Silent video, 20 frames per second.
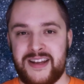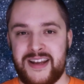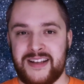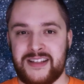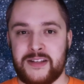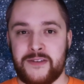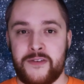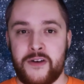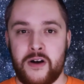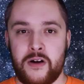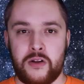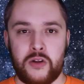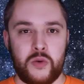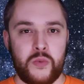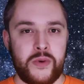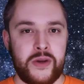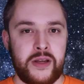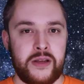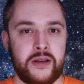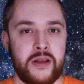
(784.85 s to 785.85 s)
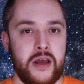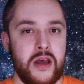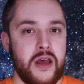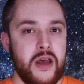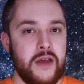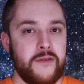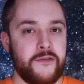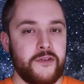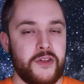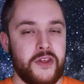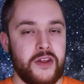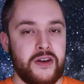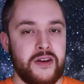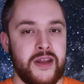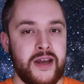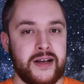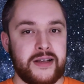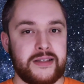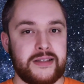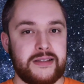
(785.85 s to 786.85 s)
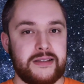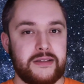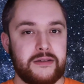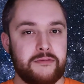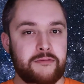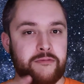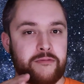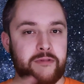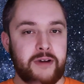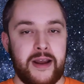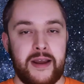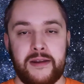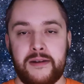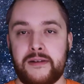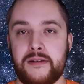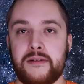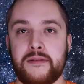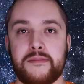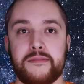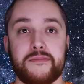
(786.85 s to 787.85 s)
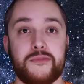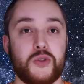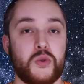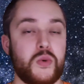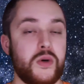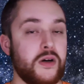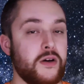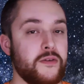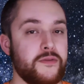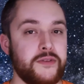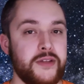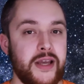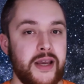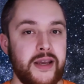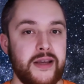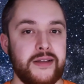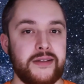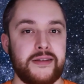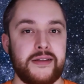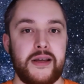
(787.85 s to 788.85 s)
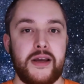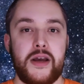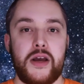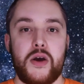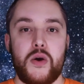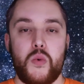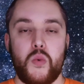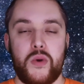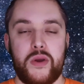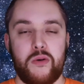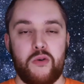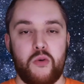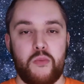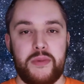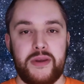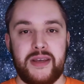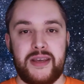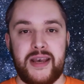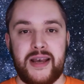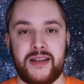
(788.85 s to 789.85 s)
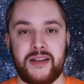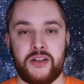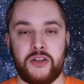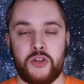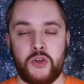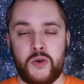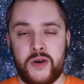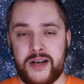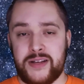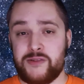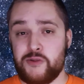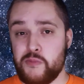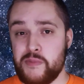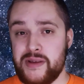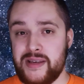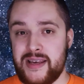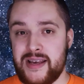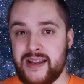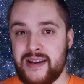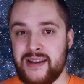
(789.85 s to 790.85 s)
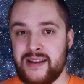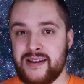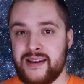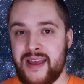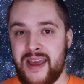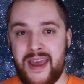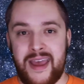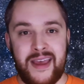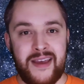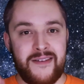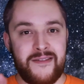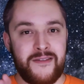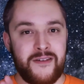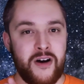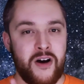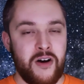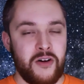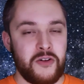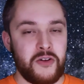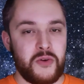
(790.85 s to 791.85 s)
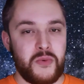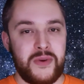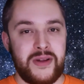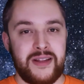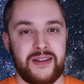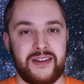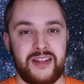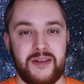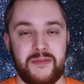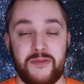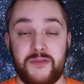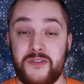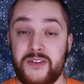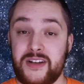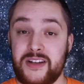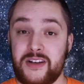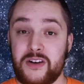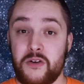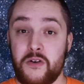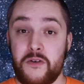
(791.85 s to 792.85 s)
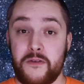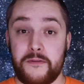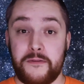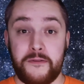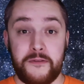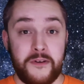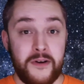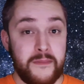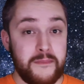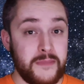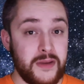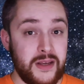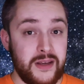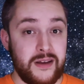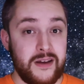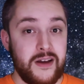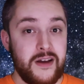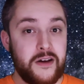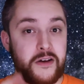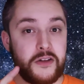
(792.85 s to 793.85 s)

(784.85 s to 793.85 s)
Days of Halloween. For the next random 12 days, we will be getting, you guys will be getting a Halloween themed video from me